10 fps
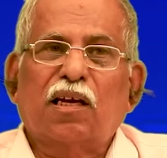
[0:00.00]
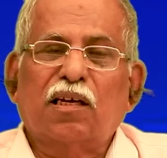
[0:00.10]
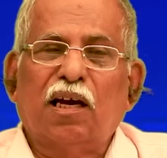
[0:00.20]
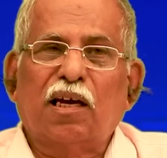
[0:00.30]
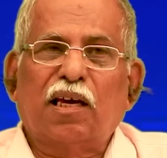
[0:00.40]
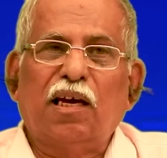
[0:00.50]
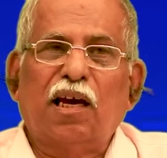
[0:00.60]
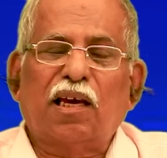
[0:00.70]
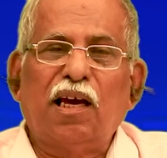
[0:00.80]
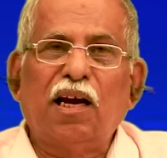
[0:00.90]

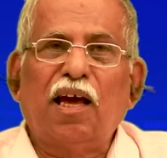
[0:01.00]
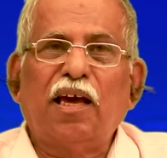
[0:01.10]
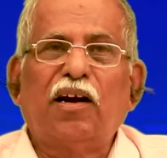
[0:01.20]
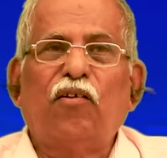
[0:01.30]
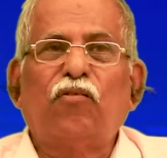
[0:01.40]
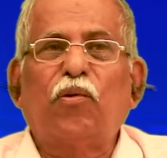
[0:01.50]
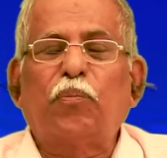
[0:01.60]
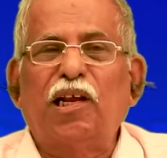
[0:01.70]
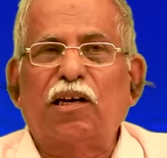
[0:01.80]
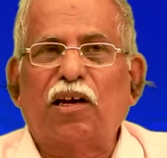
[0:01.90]
Kerala around
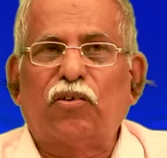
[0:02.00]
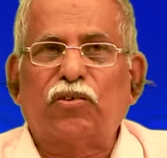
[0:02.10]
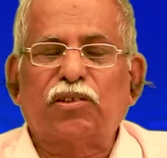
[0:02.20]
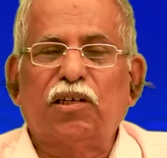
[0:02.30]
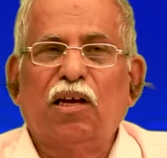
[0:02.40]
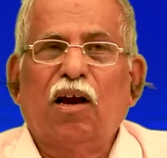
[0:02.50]
15 crores.